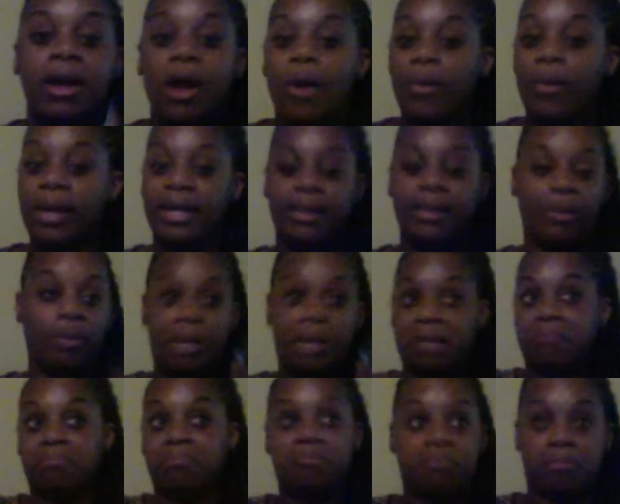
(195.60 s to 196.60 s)
we
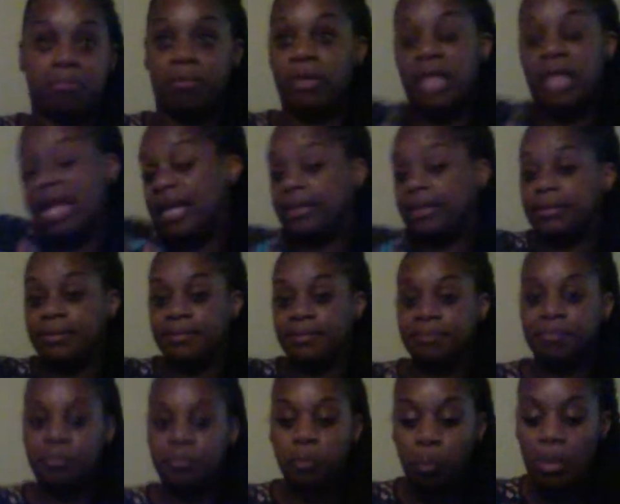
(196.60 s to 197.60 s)
clicked.
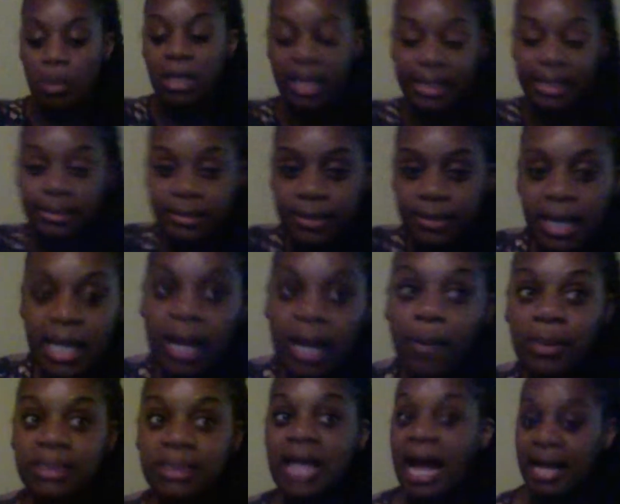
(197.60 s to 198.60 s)
We clicked. And it
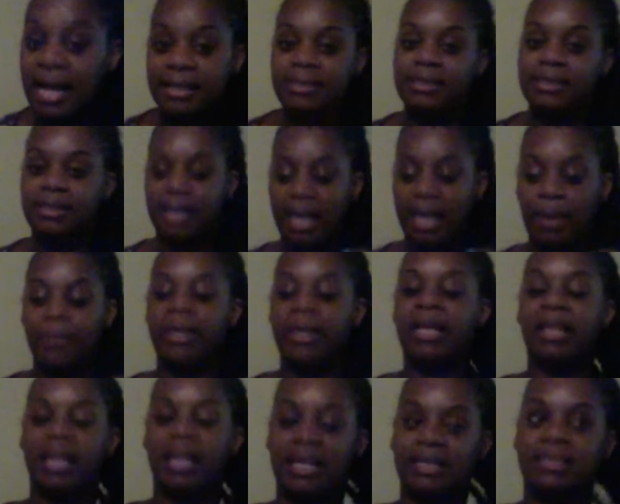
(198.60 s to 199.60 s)
was nice. And we
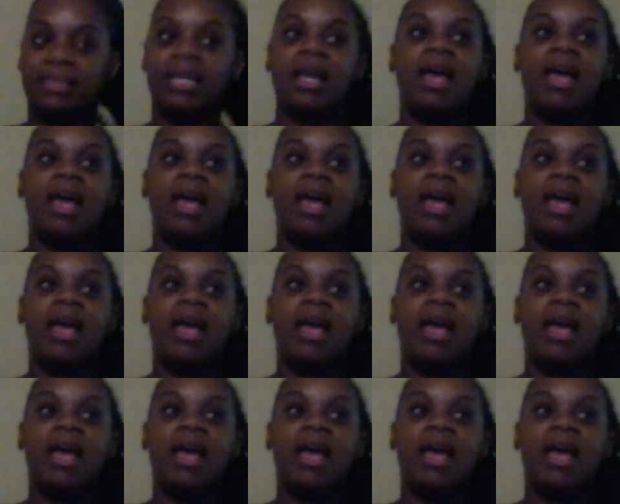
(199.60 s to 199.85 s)
clicked.